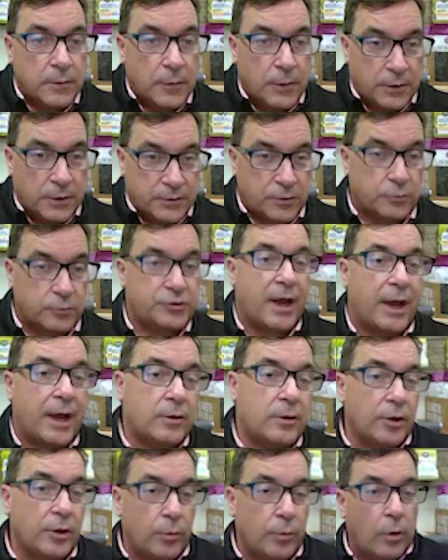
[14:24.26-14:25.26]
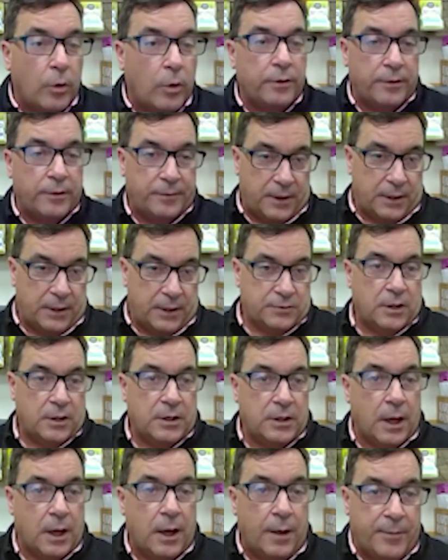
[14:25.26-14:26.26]
So Jacqueline, one of the things,
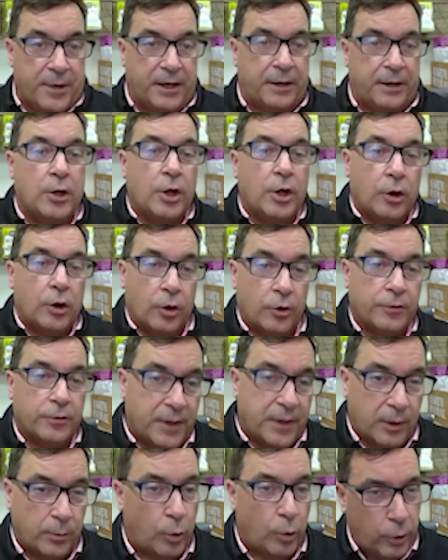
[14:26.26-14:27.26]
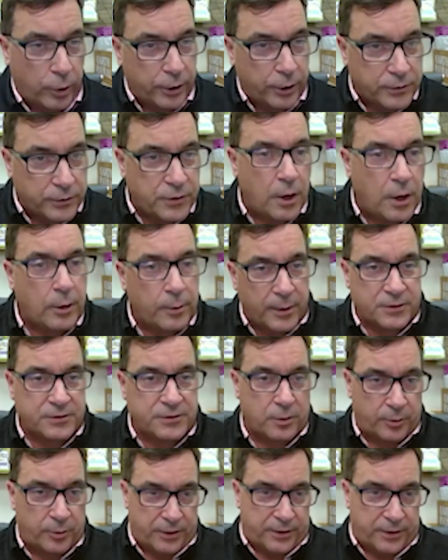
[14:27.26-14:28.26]
Earth Animal, we're going to talk about
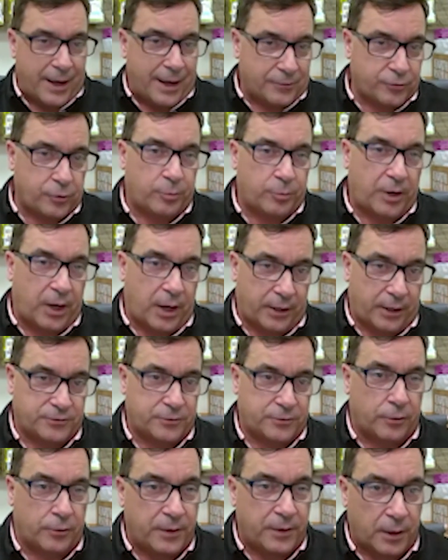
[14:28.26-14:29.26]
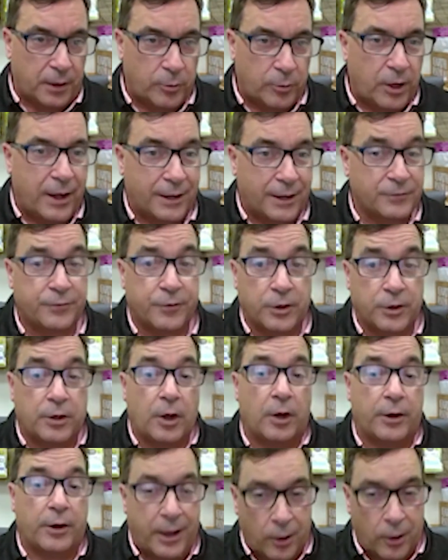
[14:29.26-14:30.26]
some of the natural products Earth Animal has for
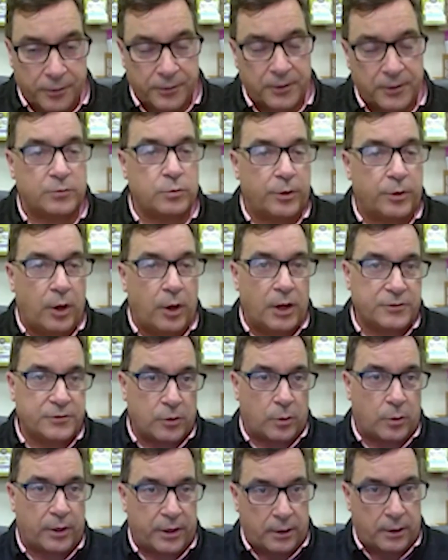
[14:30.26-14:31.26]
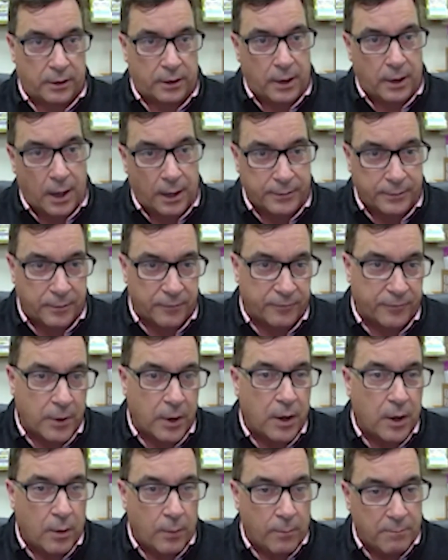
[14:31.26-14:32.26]
gut health, because we also are going to kind of
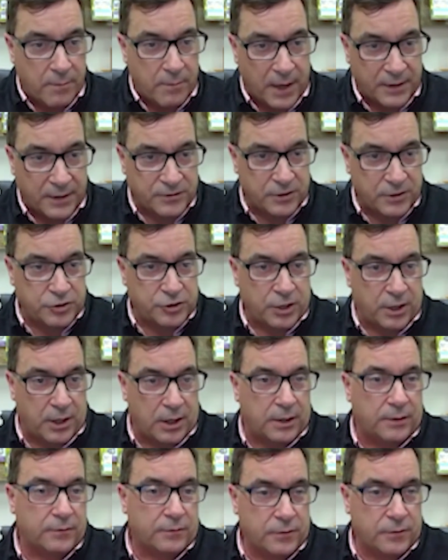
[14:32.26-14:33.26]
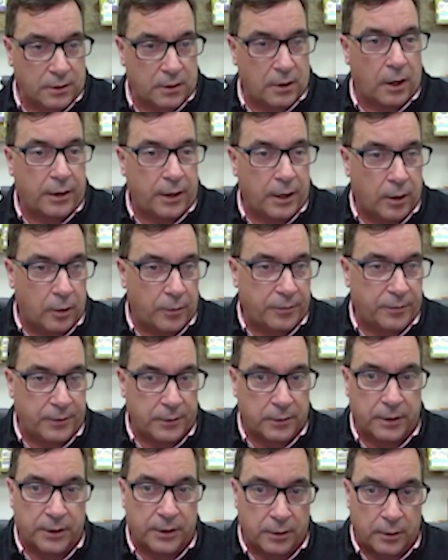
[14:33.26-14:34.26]
message into gut health
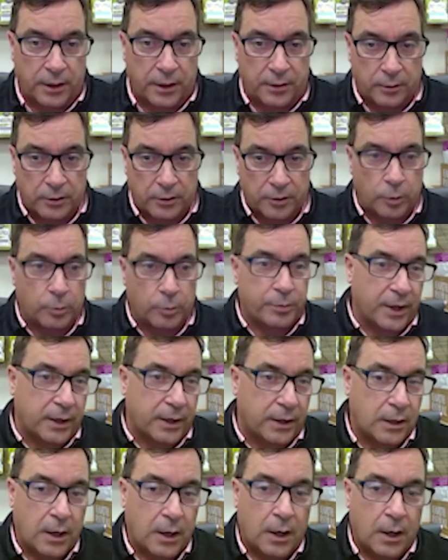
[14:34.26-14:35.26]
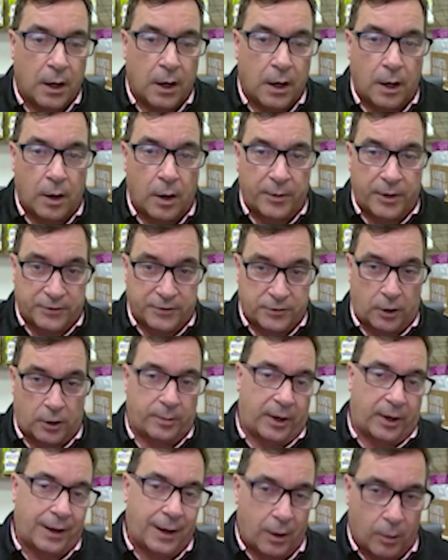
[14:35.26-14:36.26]
in a little bit, and talk
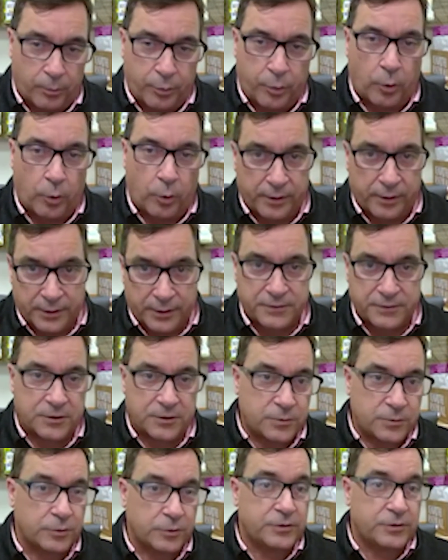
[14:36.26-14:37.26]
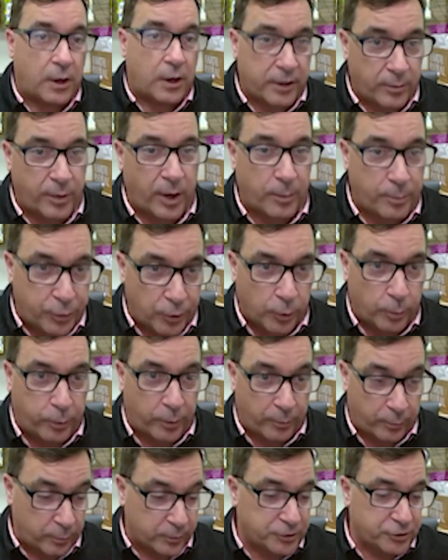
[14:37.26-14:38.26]
about how important it is. Since we're talking about poop,
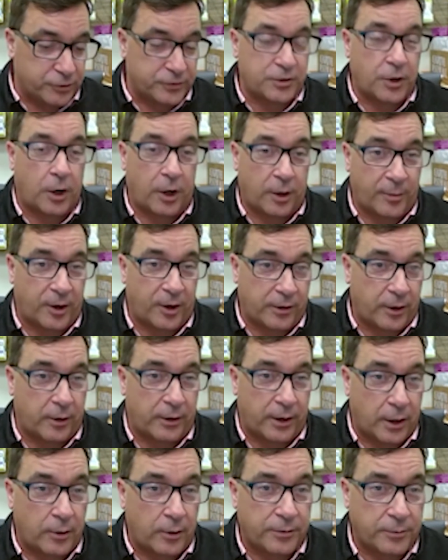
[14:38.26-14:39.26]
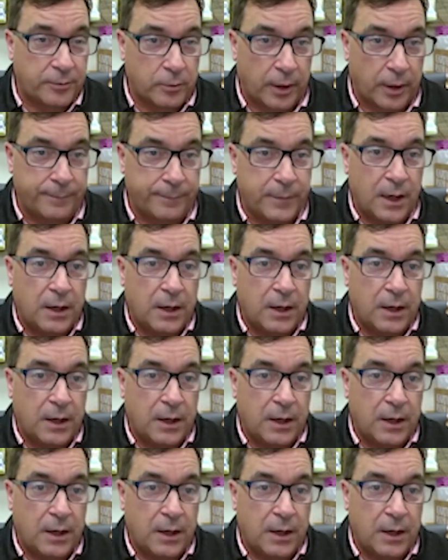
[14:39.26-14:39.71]
we should talk about gut health, right?